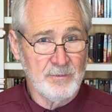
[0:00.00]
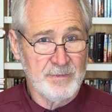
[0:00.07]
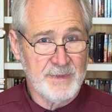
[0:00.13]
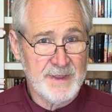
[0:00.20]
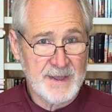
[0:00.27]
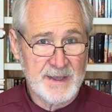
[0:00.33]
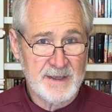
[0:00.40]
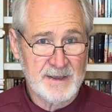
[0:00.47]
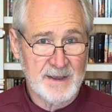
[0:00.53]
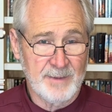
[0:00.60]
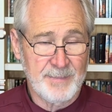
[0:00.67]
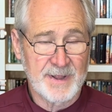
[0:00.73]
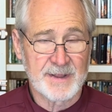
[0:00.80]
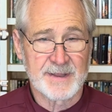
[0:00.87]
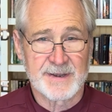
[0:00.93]
the
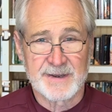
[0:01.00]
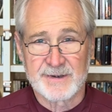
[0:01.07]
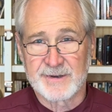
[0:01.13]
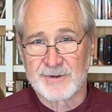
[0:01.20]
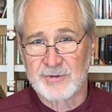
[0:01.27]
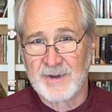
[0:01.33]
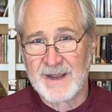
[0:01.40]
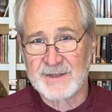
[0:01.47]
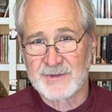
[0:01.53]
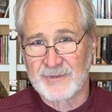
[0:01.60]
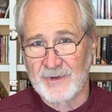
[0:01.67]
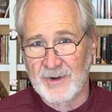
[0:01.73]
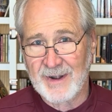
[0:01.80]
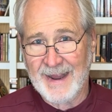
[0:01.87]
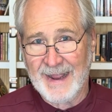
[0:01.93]
ability to
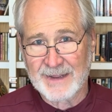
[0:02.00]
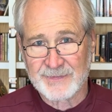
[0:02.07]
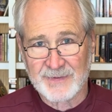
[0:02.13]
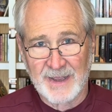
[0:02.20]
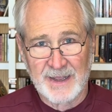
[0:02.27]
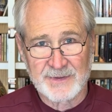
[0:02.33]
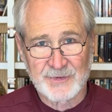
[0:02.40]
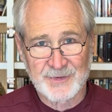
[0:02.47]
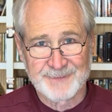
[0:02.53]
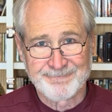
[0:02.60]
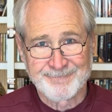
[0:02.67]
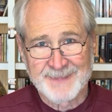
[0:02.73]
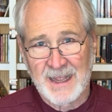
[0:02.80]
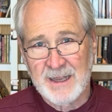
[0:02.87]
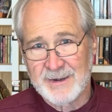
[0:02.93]
transfer assets.
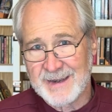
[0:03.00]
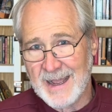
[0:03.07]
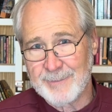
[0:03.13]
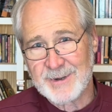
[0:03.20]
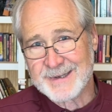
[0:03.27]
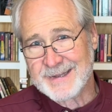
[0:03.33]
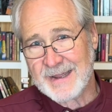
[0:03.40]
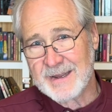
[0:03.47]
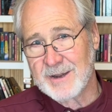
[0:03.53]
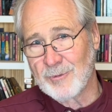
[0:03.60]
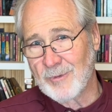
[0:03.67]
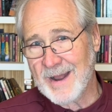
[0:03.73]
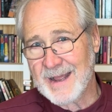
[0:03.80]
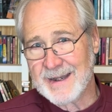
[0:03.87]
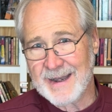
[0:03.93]
Now, I'm going to tell you
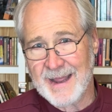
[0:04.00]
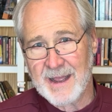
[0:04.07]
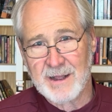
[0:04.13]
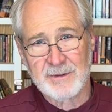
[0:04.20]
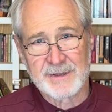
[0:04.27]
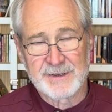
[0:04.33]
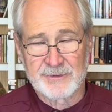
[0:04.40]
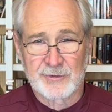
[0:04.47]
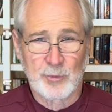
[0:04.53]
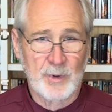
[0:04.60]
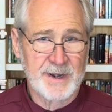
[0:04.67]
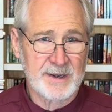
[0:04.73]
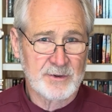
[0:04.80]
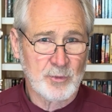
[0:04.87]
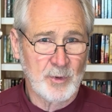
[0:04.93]
right now in
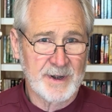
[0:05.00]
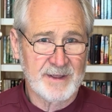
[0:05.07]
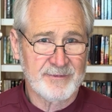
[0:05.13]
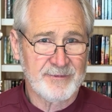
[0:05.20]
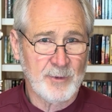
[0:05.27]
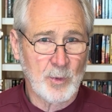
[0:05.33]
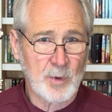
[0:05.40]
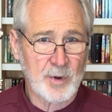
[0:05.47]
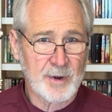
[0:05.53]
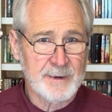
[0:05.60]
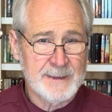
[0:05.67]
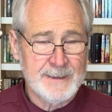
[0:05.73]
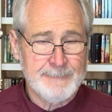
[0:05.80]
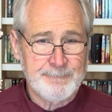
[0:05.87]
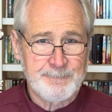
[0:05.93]
2024,
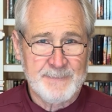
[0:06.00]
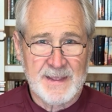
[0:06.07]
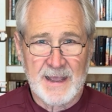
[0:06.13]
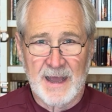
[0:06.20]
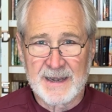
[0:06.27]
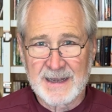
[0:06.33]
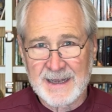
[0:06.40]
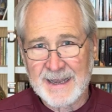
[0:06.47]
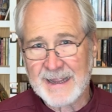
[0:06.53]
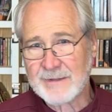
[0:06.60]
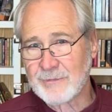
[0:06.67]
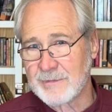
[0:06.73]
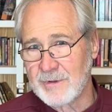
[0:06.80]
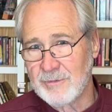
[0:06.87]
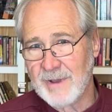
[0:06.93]

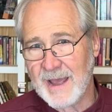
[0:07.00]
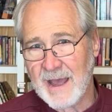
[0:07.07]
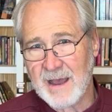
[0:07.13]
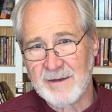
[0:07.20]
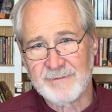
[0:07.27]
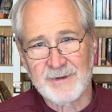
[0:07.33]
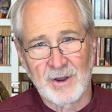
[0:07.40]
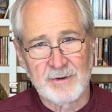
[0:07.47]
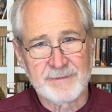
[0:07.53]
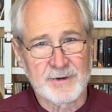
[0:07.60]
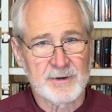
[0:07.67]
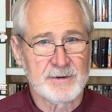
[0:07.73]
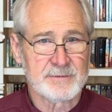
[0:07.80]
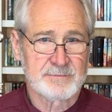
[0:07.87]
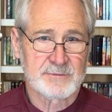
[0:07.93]
unless you have
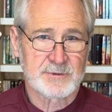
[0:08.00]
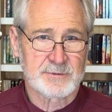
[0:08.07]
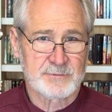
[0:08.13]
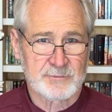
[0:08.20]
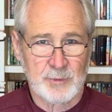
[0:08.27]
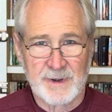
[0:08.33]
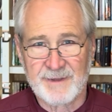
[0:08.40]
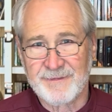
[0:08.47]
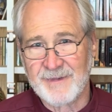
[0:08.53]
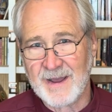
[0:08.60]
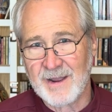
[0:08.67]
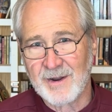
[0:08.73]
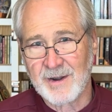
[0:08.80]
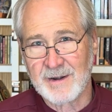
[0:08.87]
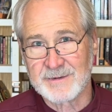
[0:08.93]
over
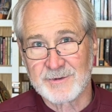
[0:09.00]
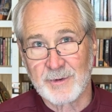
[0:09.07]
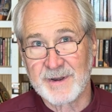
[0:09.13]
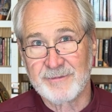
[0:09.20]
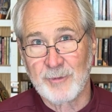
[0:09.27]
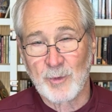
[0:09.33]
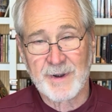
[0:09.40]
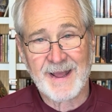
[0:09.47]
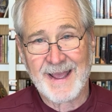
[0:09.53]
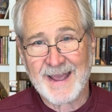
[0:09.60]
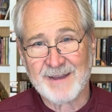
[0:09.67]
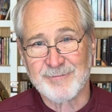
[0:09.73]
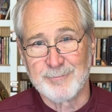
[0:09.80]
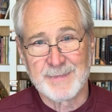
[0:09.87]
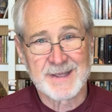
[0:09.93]

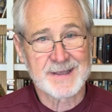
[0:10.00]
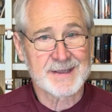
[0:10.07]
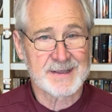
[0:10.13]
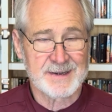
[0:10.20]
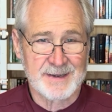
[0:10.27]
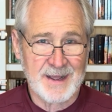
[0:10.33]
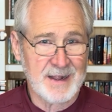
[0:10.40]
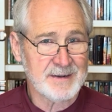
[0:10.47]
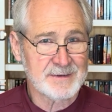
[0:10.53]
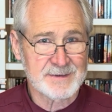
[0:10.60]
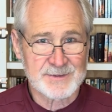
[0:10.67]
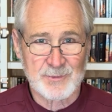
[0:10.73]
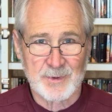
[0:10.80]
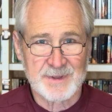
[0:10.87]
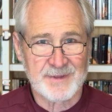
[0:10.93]
$24.5 million
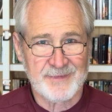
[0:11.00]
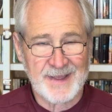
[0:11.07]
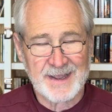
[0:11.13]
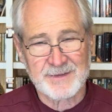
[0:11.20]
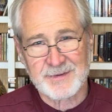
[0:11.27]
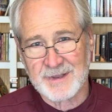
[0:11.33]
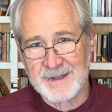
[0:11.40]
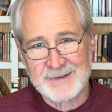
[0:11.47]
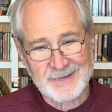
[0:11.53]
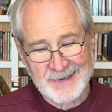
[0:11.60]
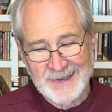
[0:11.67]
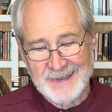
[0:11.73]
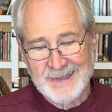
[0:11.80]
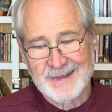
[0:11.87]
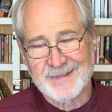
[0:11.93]
worth of assets,
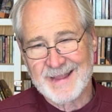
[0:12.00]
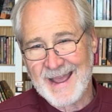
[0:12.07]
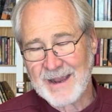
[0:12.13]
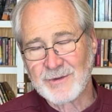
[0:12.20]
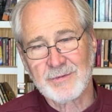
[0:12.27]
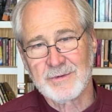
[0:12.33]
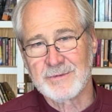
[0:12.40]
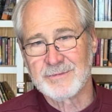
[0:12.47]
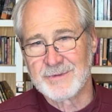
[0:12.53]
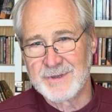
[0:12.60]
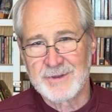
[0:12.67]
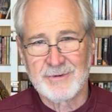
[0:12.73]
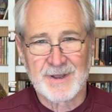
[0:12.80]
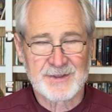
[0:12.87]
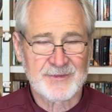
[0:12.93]
the actual
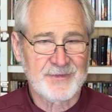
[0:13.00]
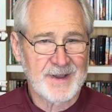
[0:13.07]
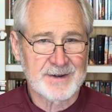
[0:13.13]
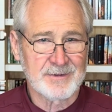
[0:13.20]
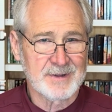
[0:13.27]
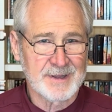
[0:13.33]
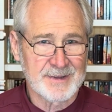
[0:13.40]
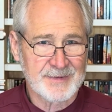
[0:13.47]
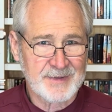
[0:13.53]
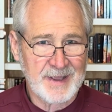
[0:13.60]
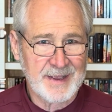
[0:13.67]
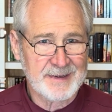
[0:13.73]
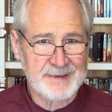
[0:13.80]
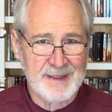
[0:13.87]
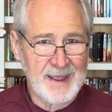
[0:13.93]
U.S. federal
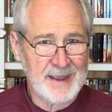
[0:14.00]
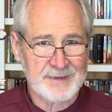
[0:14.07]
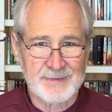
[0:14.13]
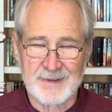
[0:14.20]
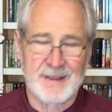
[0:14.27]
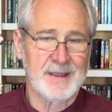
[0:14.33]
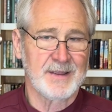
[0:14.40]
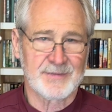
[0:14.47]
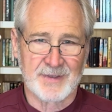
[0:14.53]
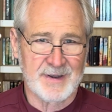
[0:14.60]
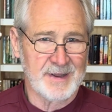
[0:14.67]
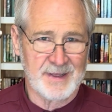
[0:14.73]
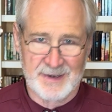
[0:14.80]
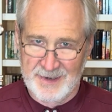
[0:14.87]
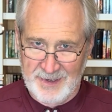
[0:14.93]
estate tax
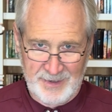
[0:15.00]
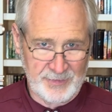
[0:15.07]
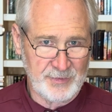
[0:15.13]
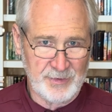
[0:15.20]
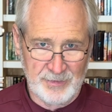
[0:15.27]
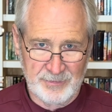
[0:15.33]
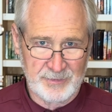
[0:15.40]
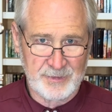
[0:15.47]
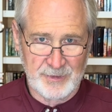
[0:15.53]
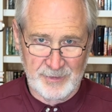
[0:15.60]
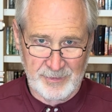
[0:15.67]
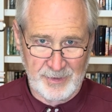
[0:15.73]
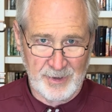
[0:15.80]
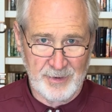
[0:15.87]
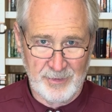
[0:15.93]
isn't an issue to
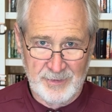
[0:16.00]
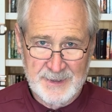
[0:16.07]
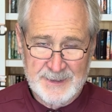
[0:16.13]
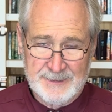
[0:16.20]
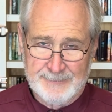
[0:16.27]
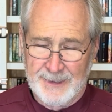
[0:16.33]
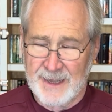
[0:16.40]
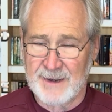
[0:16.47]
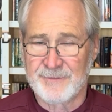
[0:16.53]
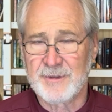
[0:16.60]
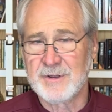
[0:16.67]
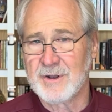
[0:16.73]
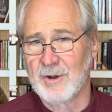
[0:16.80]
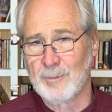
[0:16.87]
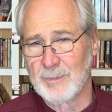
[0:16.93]
you. And if
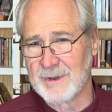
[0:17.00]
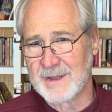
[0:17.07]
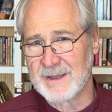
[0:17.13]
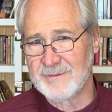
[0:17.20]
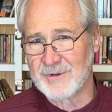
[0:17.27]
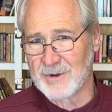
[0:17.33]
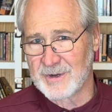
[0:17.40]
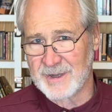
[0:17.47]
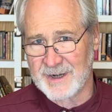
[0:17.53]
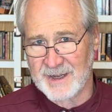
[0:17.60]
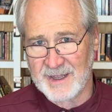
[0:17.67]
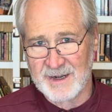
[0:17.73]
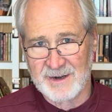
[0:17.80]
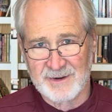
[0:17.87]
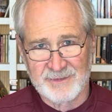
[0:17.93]
you don't believe you're going
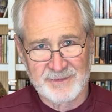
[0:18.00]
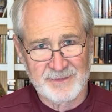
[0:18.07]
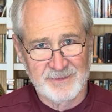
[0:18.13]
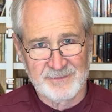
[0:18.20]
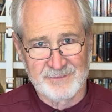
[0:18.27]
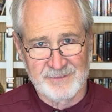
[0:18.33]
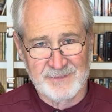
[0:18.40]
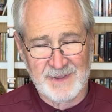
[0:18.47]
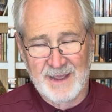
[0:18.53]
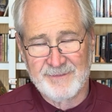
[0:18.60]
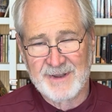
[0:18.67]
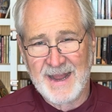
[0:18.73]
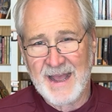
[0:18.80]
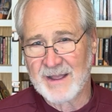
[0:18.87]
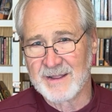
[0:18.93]
to have
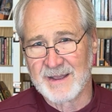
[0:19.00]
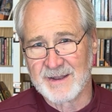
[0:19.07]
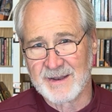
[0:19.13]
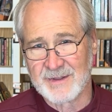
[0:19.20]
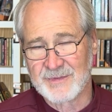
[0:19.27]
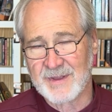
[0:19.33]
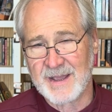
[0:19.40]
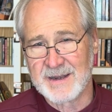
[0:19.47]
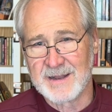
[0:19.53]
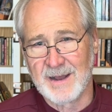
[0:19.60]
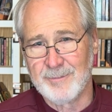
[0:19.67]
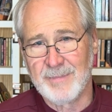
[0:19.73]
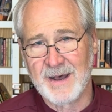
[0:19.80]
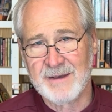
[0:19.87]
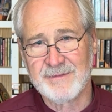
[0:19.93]
an estate
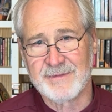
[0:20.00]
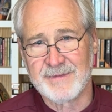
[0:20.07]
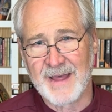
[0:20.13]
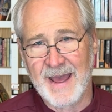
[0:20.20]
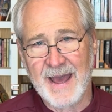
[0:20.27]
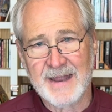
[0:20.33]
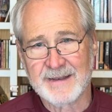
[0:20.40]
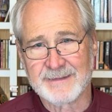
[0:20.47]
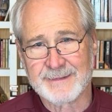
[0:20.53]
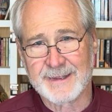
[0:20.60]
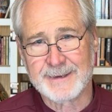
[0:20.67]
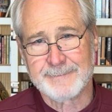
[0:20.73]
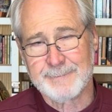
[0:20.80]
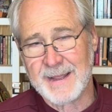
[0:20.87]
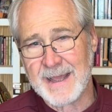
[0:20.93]
above that,
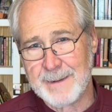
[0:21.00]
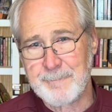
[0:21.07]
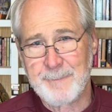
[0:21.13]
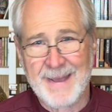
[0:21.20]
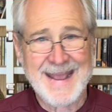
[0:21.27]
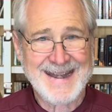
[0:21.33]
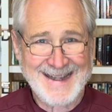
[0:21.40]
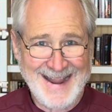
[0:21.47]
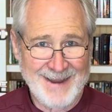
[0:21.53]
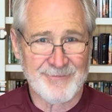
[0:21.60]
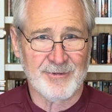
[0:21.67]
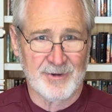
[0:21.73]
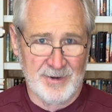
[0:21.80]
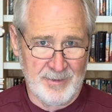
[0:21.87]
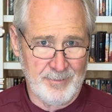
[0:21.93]
then it may
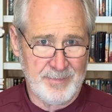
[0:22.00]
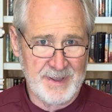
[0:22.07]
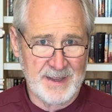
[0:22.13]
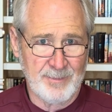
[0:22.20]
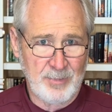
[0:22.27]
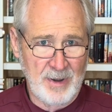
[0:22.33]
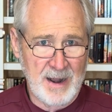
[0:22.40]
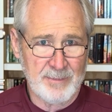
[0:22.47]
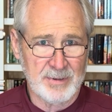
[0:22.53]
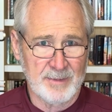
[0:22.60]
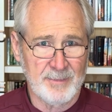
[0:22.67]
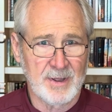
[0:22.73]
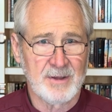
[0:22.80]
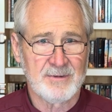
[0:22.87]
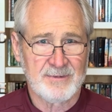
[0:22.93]
never be a
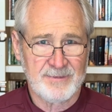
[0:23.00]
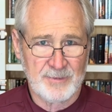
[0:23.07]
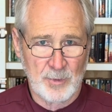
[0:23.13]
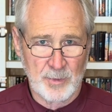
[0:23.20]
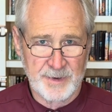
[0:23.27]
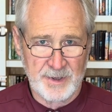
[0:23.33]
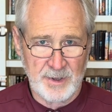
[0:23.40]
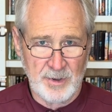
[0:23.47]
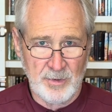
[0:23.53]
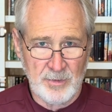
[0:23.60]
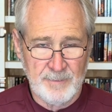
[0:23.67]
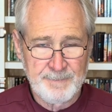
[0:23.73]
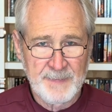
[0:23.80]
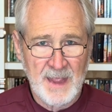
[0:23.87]
problem for you.